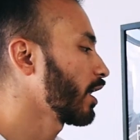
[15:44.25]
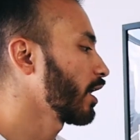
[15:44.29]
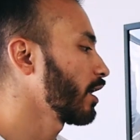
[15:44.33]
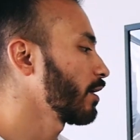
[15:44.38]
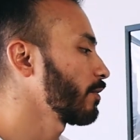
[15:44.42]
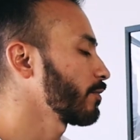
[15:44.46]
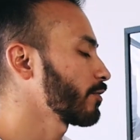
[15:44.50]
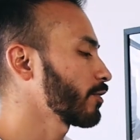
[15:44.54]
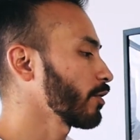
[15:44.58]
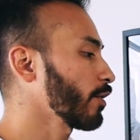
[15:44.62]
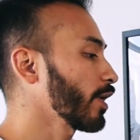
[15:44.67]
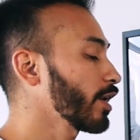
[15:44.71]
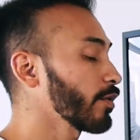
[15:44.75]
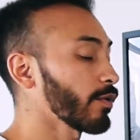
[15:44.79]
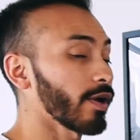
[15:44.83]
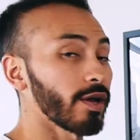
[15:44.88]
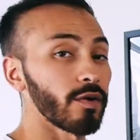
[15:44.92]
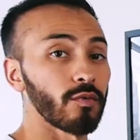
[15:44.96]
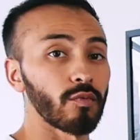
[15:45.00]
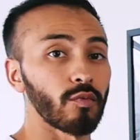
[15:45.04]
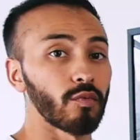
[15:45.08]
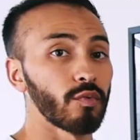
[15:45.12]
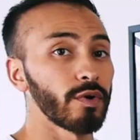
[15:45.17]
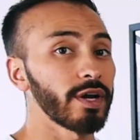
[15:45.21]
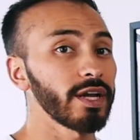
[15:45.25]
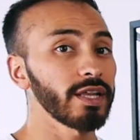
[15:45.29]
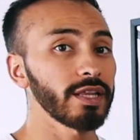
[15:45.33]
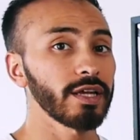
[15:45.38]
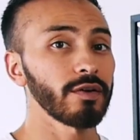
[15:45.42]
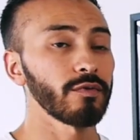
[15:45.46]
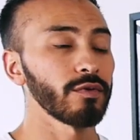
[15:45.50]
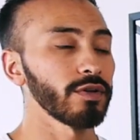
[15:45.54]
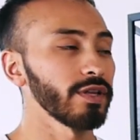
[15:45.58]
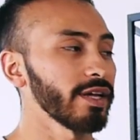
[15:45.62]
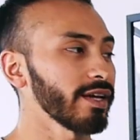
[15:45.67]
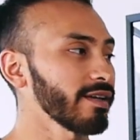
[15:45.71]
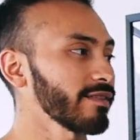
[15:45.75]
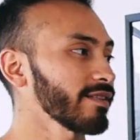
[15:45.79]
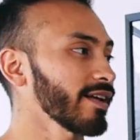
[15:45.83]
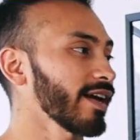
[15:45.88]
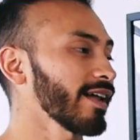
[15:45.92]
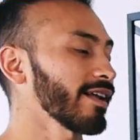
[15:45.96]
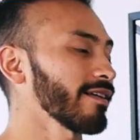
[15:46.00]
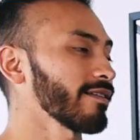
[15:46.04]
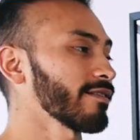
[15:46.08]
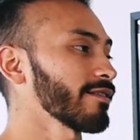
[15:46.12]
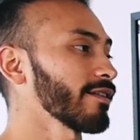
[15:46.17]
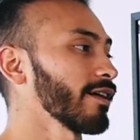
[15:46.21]
So anyway, really, really
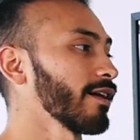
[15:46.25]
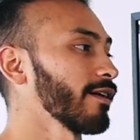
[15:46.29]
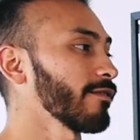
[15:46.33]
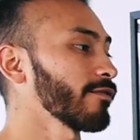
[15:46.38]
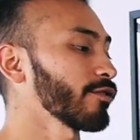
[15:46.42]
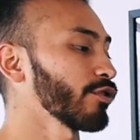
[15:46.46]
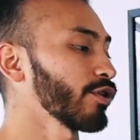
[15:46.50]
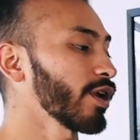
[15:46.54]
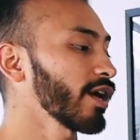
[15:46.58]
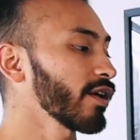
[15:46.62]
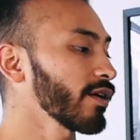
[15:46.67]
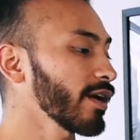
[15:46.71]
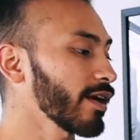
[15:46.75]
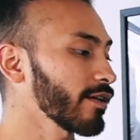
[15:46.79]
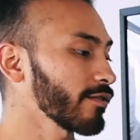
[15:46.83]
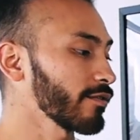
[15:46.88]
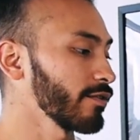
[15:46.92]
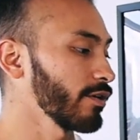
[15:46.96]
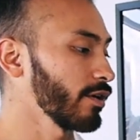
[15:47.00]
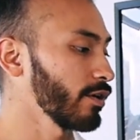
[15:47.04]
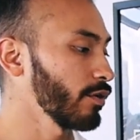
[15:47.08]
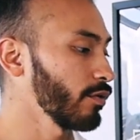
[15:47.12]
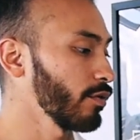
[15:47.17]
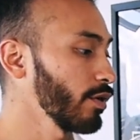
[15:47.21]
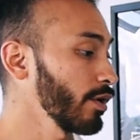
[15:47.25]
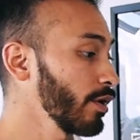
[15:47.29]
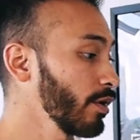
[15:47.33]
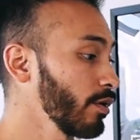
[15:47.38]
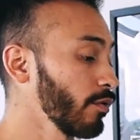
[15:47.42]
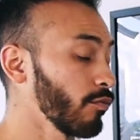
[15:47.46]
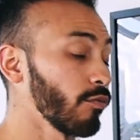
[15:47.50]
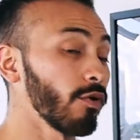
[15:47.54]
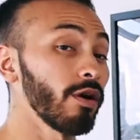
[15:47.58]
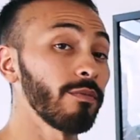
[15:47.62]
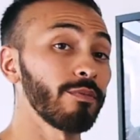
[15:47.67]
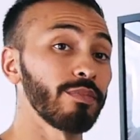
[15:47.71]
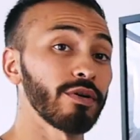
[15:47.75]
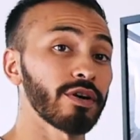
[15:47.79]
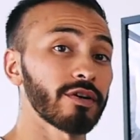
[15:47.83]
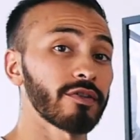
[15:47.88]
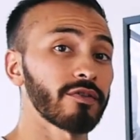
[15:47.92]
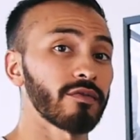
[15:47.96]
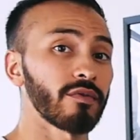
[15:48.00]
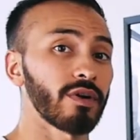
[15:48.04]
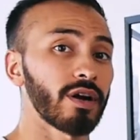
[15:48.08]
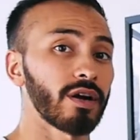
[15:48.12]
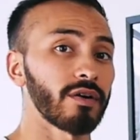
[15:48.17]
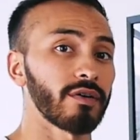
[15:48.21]
exciting stuff. So now you guys know, what books
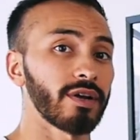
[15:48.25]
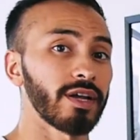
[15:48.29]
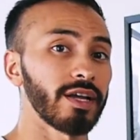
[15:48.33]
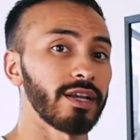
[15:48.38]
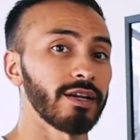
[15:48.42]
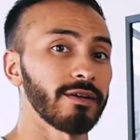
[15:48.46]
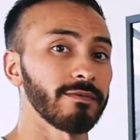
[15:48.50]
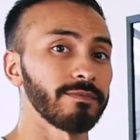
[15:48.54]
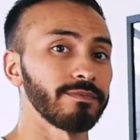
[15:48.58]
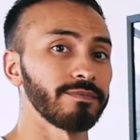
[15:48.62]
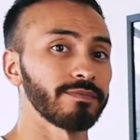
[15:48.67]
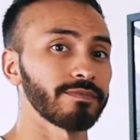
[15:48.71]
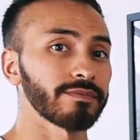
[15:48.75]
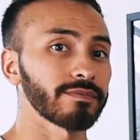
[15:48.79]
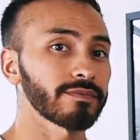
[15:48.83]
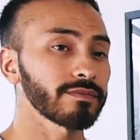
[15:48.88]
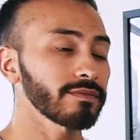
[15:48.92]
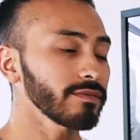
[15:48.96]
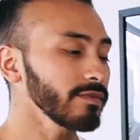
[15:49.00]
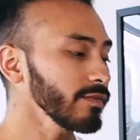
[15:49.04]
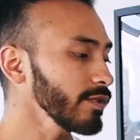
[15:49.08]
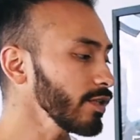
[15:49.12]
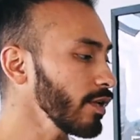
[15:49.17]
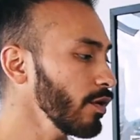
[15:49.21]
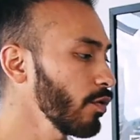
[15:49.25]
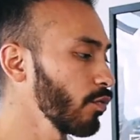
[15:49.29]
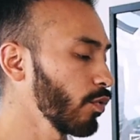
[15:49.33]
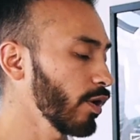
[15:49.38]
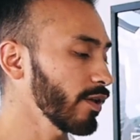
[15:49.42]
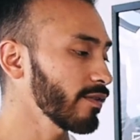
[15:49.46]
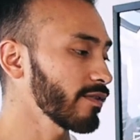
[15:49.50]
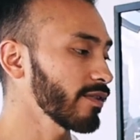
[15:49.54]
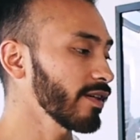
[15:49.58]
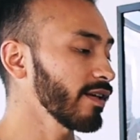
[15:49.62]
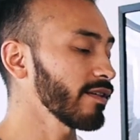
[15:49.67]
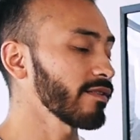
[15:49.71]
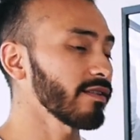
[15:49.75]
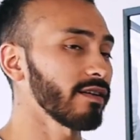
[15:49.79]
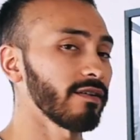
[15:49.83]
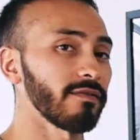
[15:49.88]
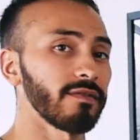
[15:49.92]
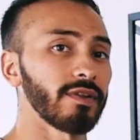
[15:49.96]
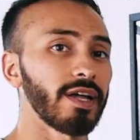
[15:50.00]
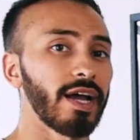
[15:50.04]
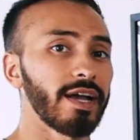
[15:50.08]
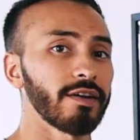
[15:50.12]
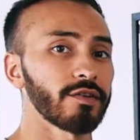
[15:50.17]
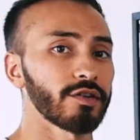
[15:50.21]
do I read? What season of
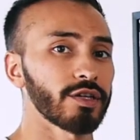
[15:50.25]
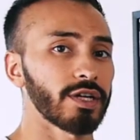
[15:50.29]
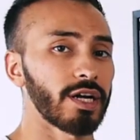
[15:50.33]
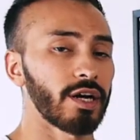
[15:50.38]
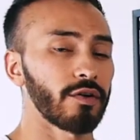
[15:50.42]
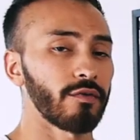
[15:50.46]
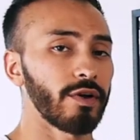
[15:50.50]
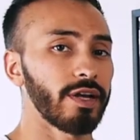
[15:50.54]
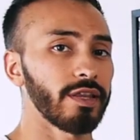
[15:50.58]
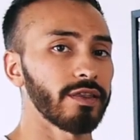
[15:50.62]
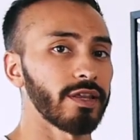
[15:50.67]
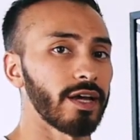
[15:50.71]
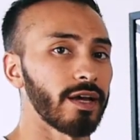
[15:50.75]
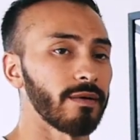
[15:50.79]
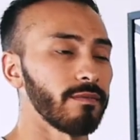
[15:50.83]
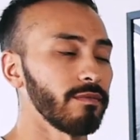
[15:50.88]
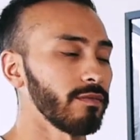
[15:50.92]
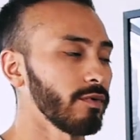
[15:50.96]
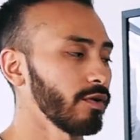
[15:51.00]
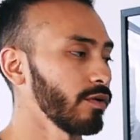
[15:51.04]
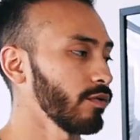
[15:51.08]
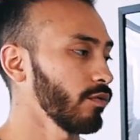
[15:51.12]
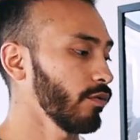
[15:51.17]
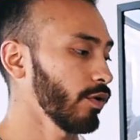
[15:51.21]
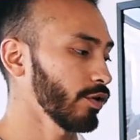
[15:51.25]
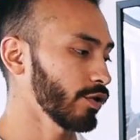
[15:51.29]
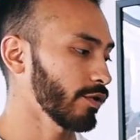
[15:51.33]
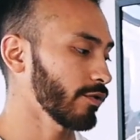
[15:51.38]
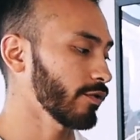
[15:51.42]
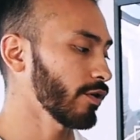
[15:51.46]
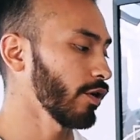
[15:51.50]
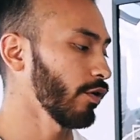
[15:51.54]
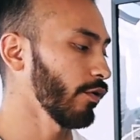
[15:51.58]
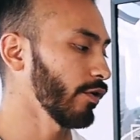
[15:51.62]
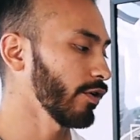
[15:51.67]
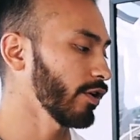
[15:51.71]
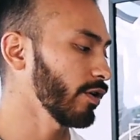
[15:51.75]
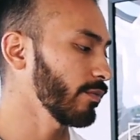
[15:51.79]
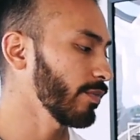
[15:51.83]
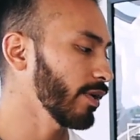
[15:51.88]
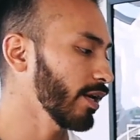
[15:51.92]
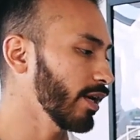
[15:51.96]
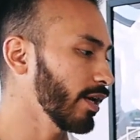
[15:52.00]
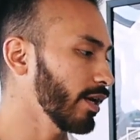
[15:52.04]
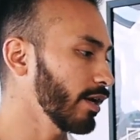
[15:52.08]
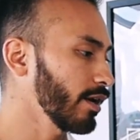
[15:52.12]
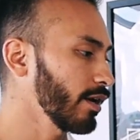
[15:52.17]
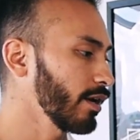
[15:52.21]
life should I read them? Which is going to
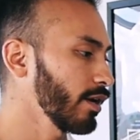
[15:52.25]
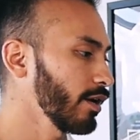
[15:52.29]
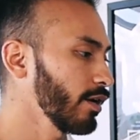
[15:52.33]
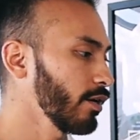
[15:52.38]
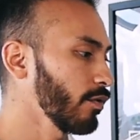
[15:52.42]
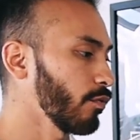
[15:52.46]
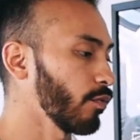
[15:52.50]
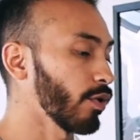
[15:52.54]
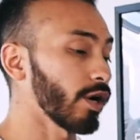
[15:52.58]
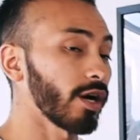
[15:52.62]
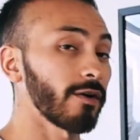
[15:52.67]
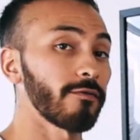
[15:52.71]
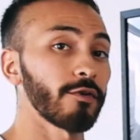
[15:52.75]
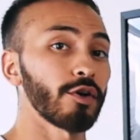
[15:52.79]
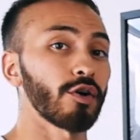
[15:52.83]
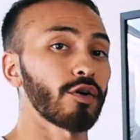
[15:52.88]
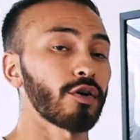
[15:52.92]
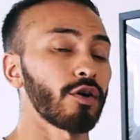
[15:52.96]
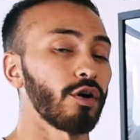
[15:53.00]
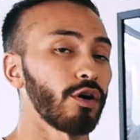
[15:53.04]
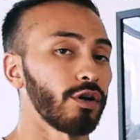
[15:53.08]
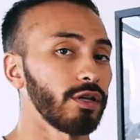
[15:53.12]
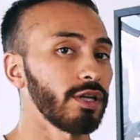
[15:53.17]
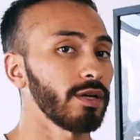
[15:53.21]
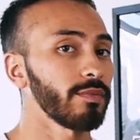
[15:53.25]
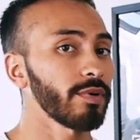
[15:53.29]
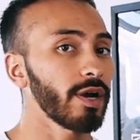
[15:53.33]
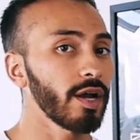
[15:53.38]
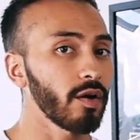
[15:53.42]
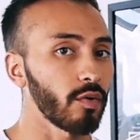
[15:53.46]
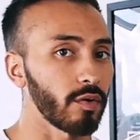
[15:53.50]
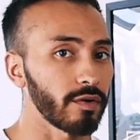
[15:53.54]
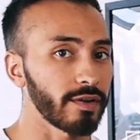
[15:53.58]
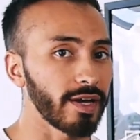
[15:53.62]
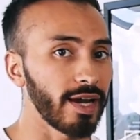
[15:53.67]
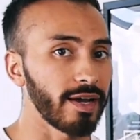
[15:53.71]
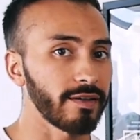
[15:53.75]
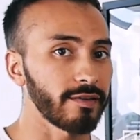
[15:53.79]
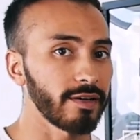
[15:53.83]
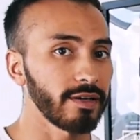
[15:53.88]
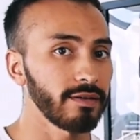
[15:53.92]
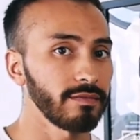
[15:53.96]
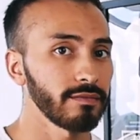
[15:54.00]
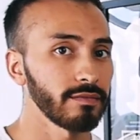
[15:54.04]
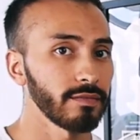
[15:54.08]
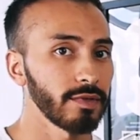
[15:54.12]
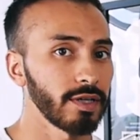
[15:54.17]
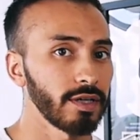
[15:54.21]
be whatever you're currently prioritizing,
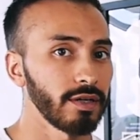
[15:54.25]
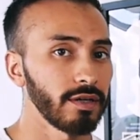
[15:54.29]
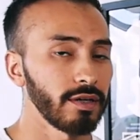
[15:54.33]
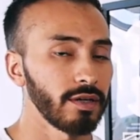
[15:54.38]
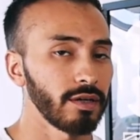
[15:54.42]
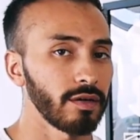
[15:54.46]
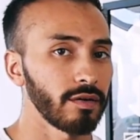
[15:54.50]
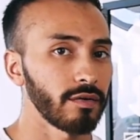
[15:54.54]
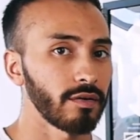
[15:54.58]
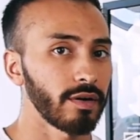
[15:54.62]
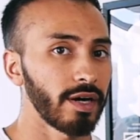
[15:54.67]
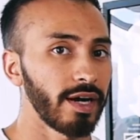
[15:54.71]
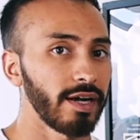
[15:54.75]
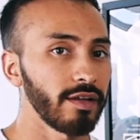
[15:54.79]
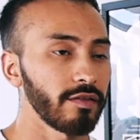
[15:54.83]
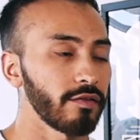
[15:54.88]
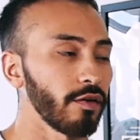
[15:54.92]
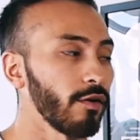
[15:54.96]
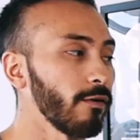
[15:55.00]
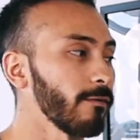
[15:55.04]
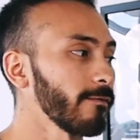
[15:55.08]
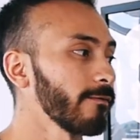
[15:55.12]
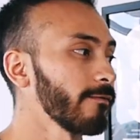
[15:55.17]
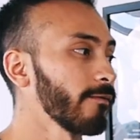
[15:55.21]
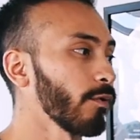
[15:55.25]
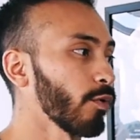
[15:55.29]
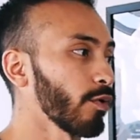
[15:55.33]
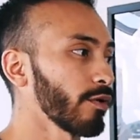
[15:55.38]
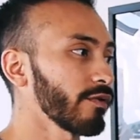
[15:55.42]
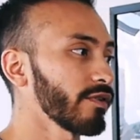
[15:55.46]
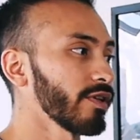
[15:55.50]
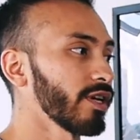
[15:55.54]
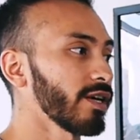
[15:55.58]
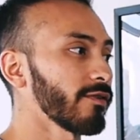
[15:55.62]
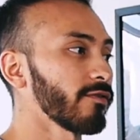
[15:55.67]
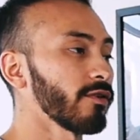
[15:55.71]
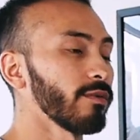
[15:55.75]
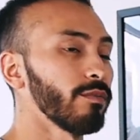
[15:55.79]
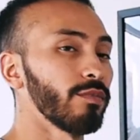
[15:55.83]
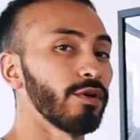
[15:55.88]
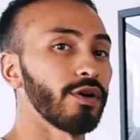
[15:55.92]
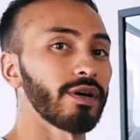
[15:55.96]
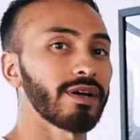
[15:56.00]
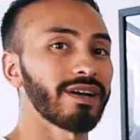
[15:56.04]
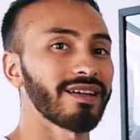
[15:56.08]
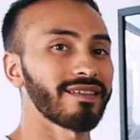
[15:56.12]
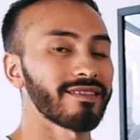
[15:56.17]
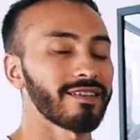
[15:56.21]
right? Don't force a different
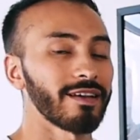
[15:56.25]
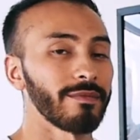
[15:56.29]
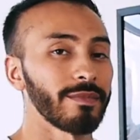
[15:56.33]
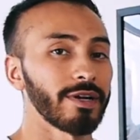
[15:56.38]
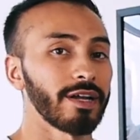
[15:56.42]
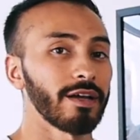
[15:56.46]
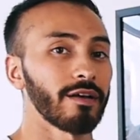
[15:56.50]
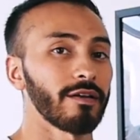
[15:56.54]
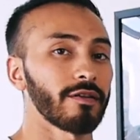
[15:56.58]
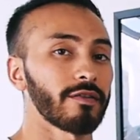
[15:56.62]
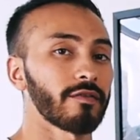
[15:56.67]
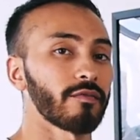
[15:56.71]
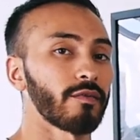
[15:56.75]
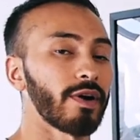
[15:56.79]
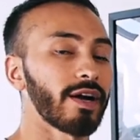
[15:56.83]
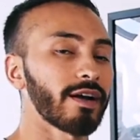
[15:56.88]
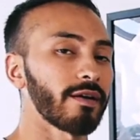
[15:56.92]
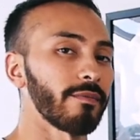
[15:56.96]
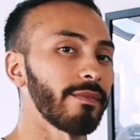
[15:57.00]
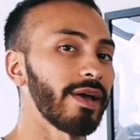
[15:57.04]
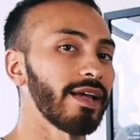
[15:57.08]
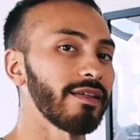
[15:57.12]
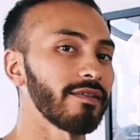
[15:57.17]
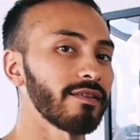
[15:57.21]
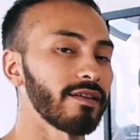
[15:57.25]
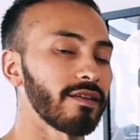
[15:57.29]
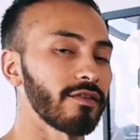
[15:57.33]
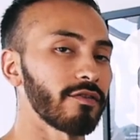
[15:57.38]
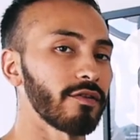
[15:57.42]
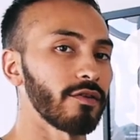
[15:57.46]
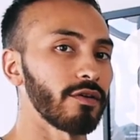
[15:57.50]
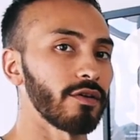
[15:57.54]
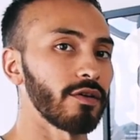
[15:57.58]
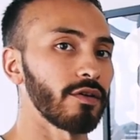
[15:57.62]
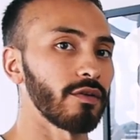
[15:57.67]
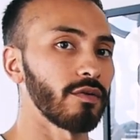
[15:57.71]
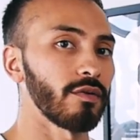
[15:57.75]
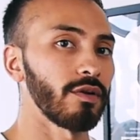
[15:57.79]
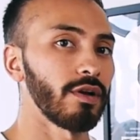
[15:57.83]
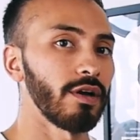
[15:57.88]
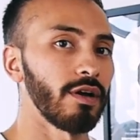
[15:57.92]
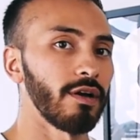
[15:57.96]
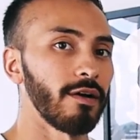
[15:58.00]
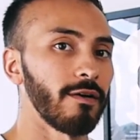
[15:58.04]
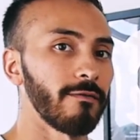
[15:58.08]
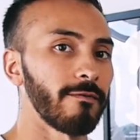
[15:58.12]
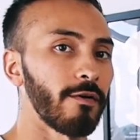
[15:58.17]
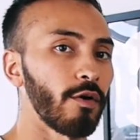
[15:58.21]
book because somebody else recommends it to you.
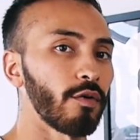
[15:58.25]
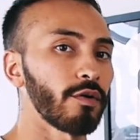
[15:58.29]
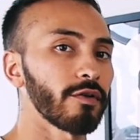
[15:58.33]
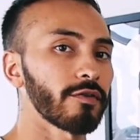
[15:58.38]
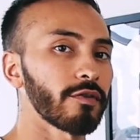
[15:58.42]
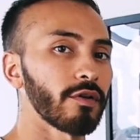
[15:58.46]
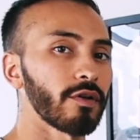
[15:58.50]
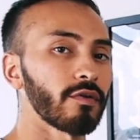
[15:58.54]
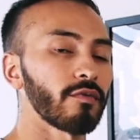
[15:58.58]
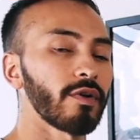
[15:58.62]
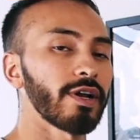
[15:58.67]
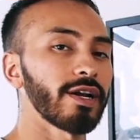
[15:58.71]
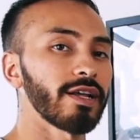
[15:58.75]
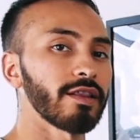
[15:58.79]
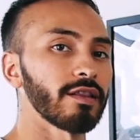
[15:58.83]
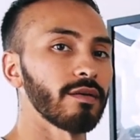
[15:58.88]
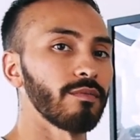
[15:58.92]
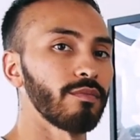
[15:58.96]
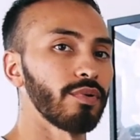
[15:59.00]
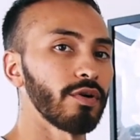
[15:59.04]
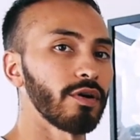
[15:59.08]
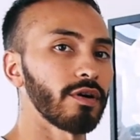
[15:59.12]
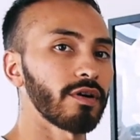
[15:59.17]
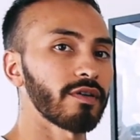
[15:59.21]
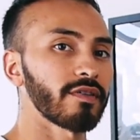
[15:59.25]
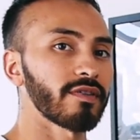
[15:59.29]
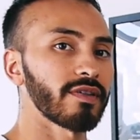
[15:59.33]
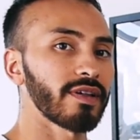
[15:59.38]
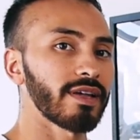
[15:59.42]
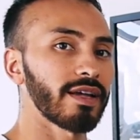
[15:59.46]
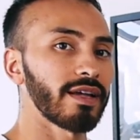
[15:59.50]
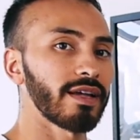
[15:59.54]
Focus on reading the books